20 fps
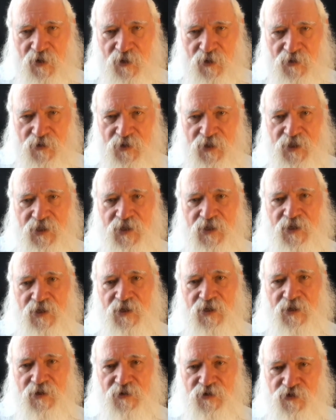only
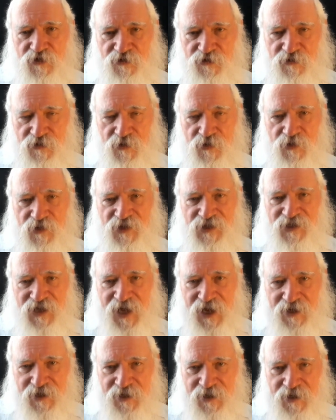true
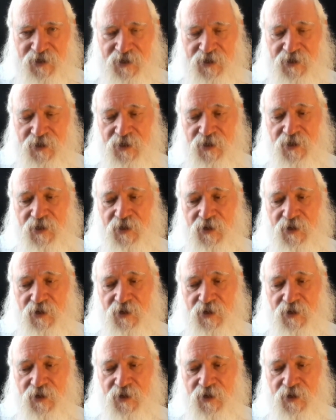sanity